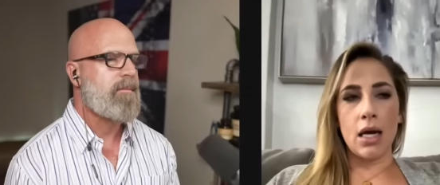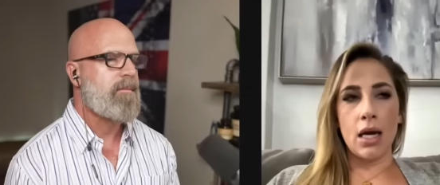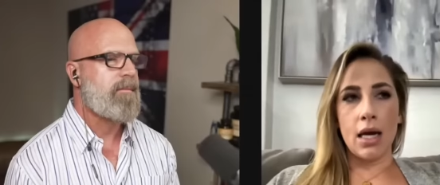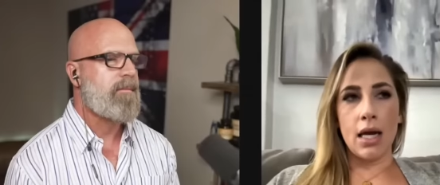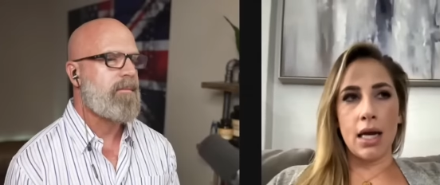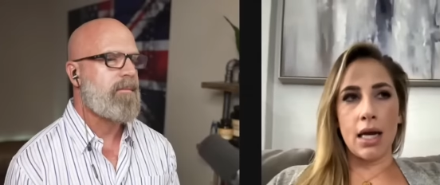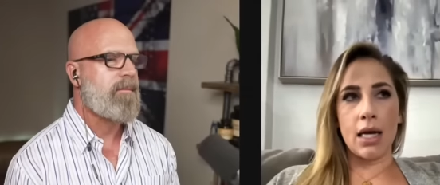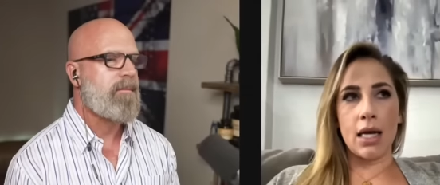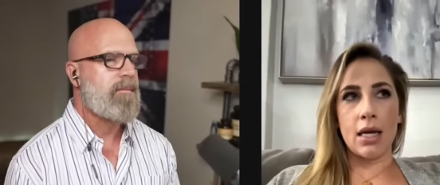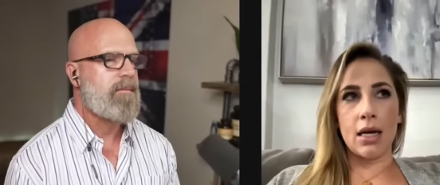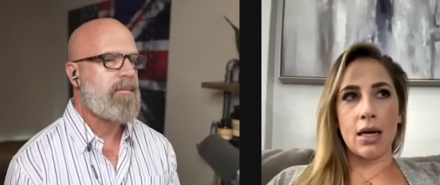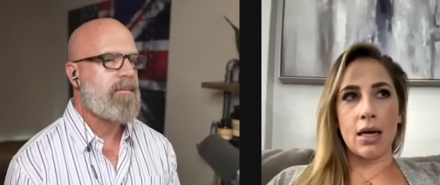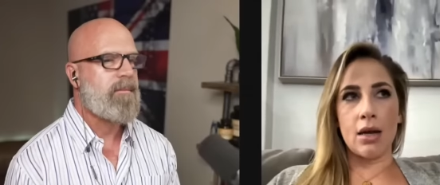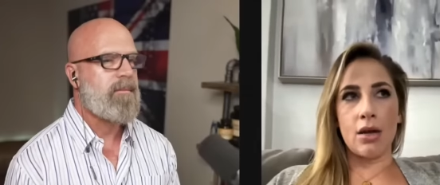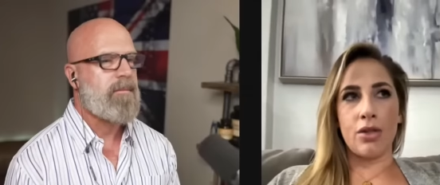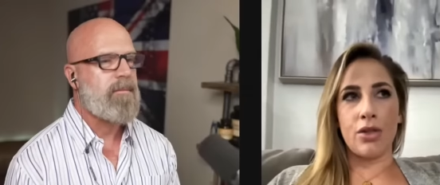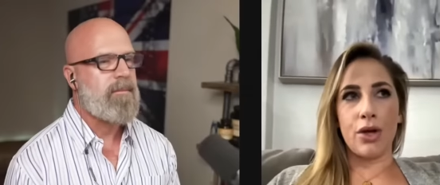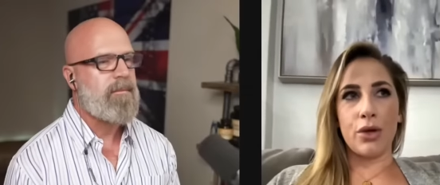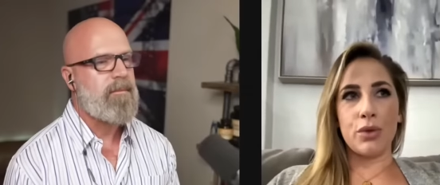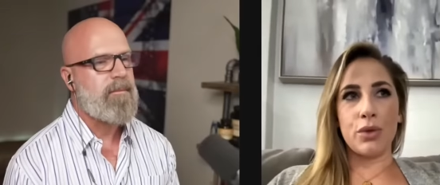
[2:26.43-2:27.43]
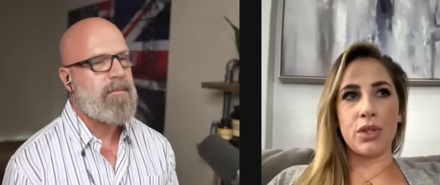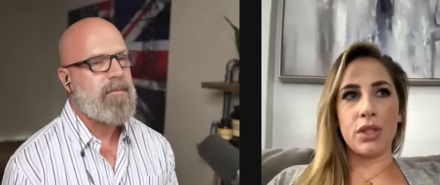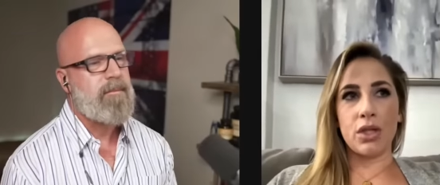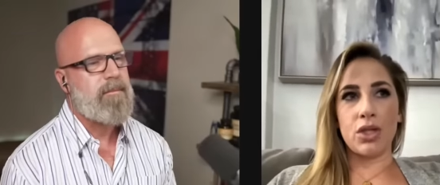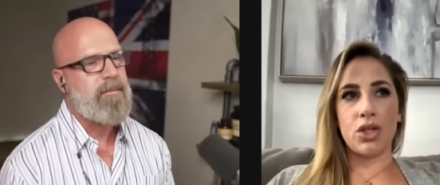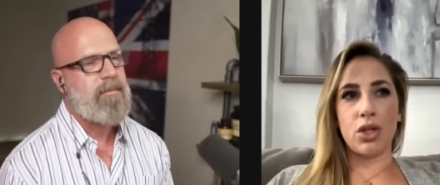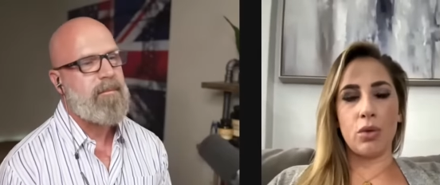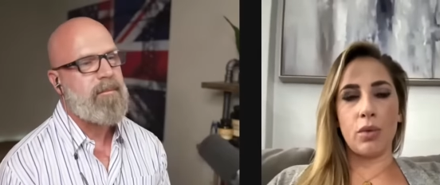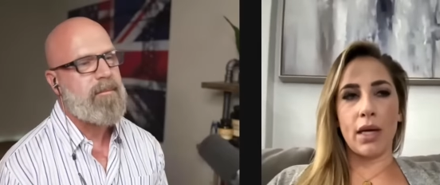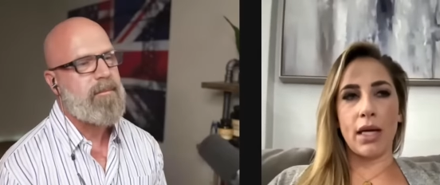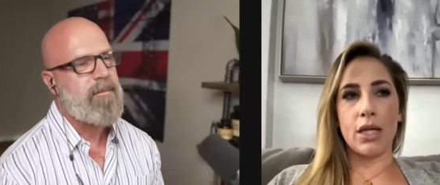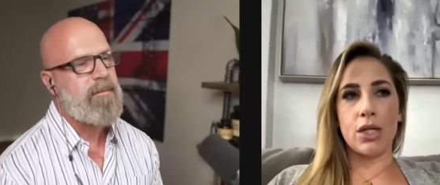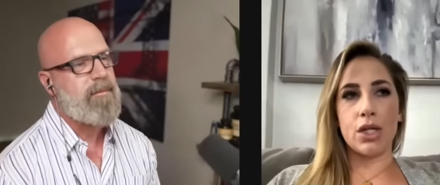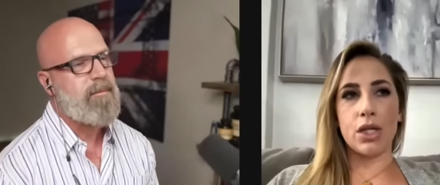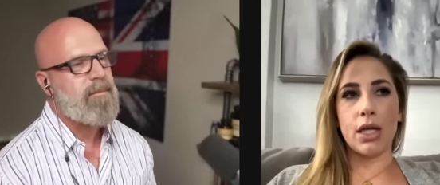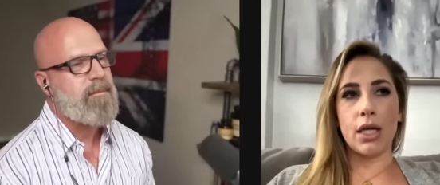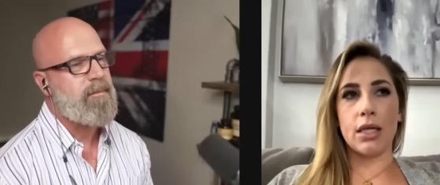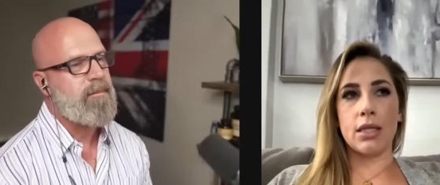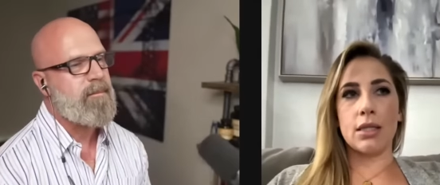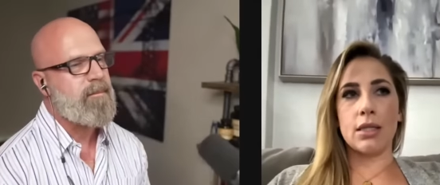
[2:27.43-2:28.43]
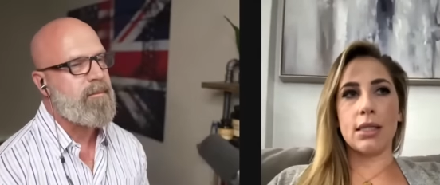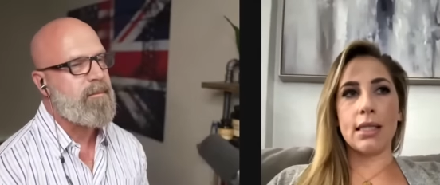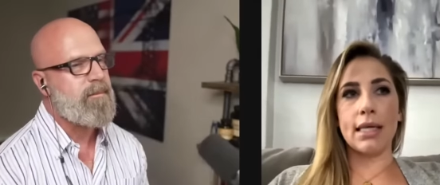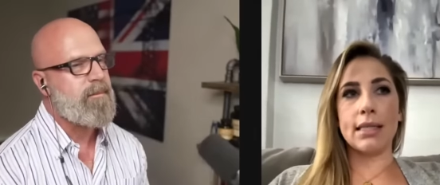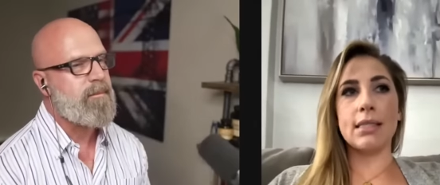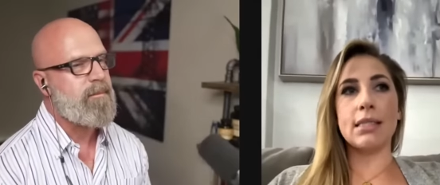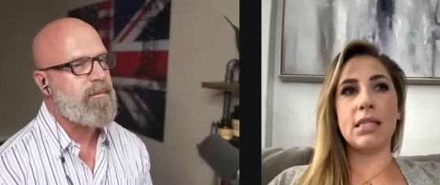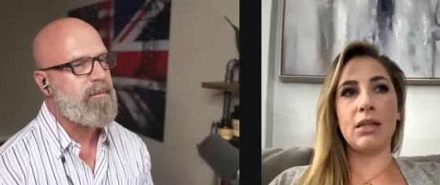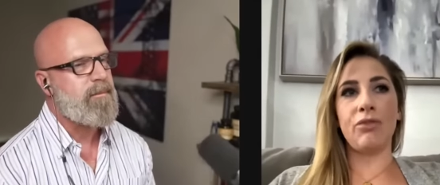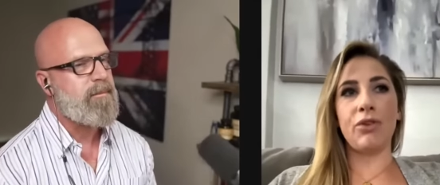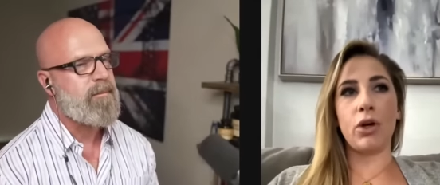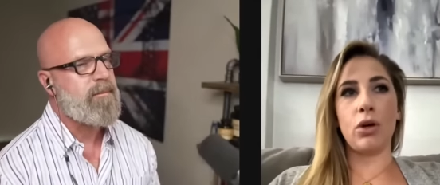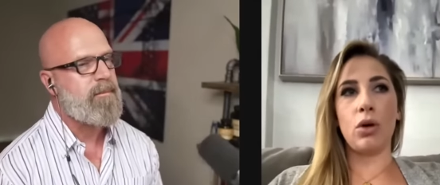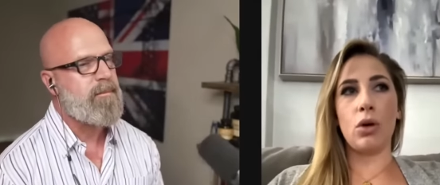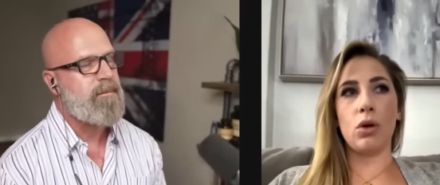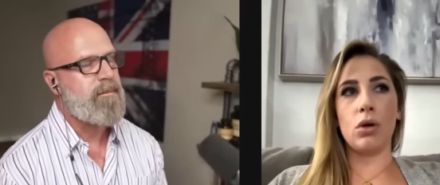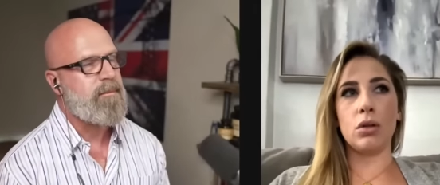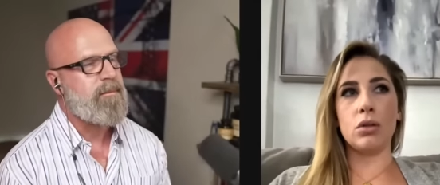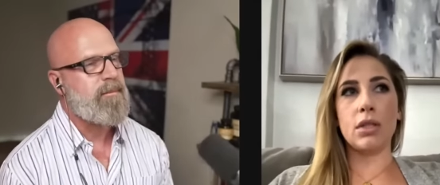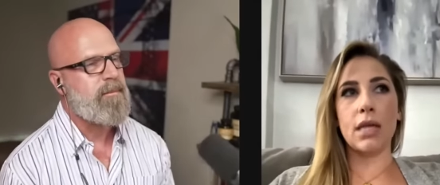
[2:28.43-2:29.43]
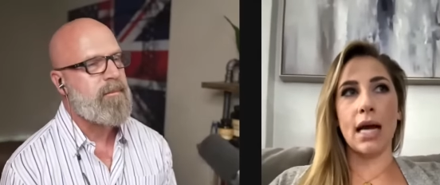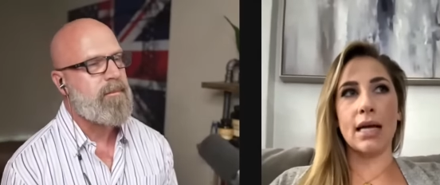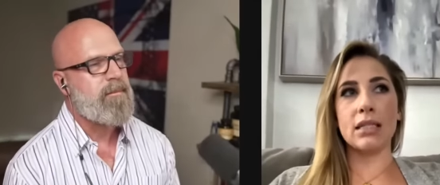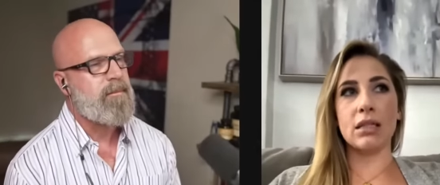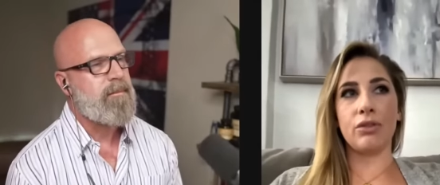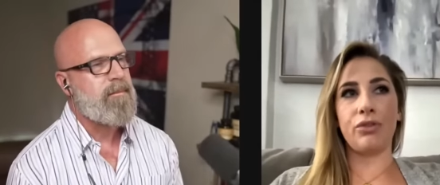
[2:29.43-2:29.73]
Speaker 1: in those situations, it's difficult as a